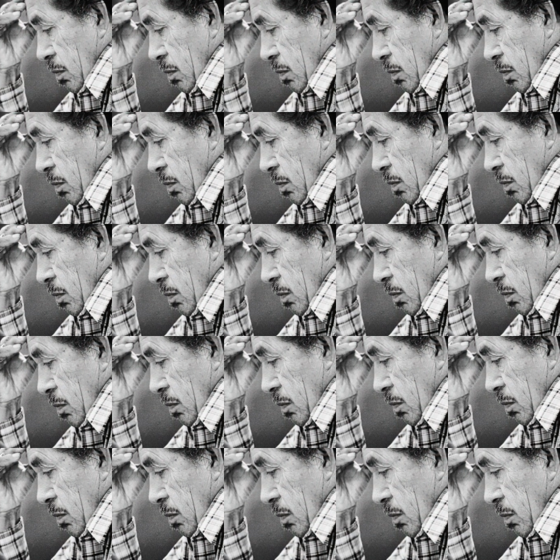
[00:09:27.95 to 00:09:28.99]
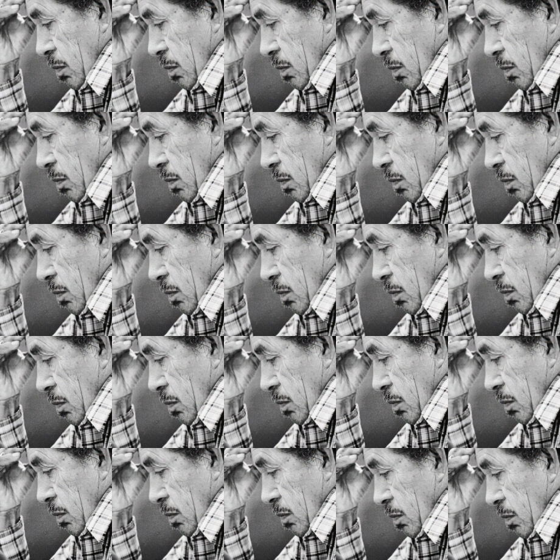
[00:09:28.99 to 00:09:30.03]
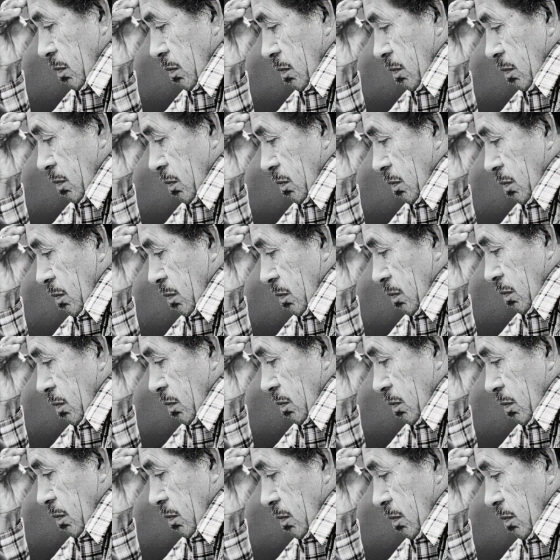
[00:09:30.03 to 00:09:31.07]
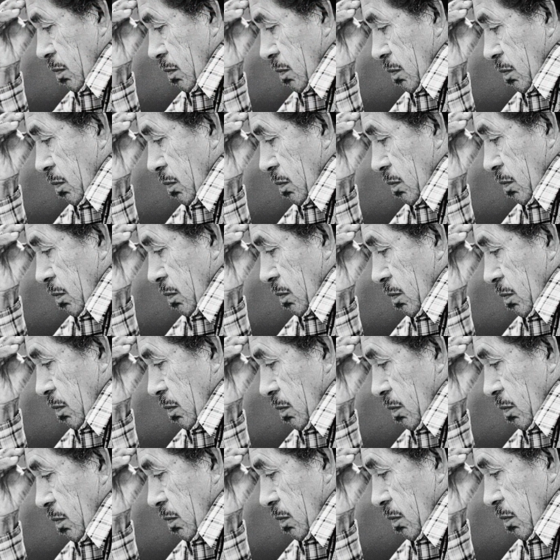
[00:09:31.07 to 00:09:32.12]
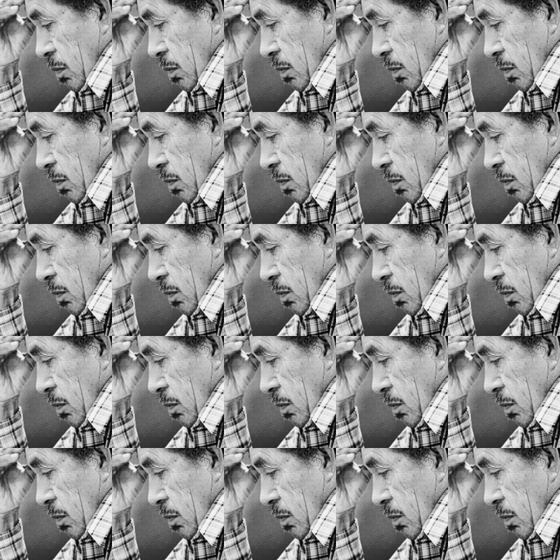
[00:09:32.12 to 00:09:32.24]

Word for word: a noted spiritual leader and architect of the Yaqui recognition campaign,